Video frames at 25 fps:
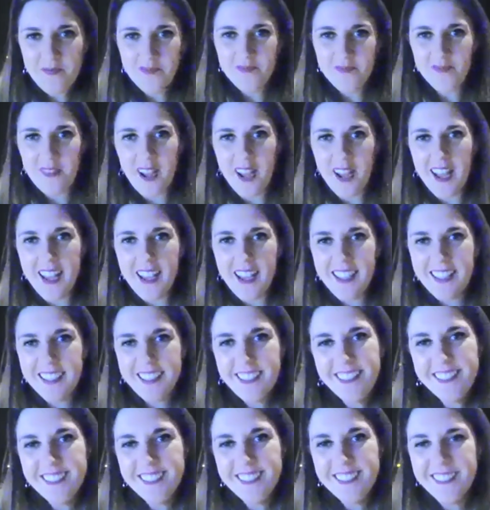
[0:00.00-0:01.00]
Thanks. Bye.
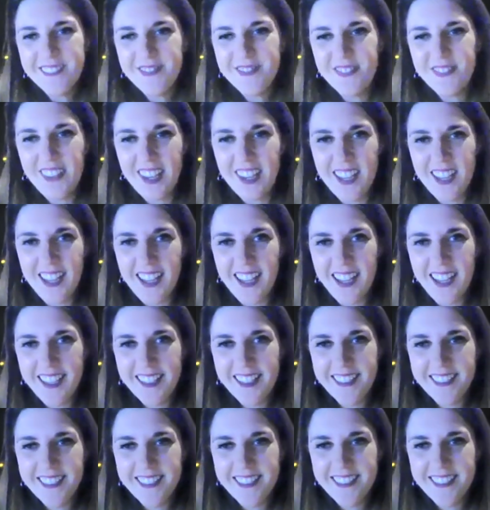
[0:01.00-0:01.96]
Bye. Bye.